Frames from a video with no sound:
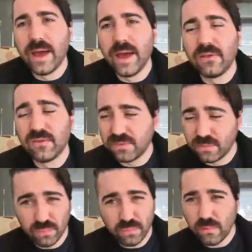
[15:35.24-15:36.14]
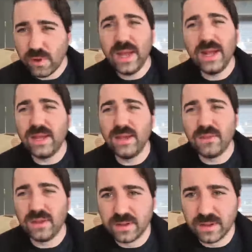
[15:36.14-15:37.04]
So it's really
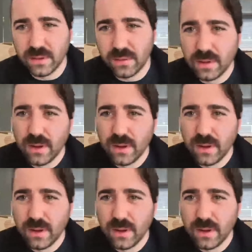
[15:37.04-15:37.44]
easy to do.